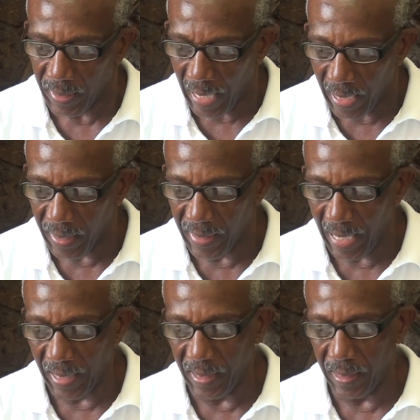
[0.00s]
da-
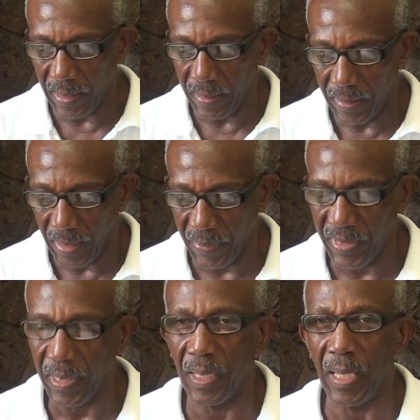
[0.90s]
Dahlia
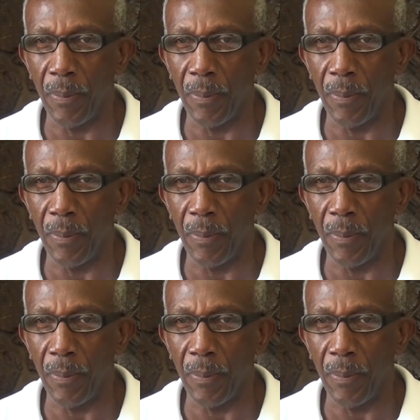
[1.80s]
Nepstiel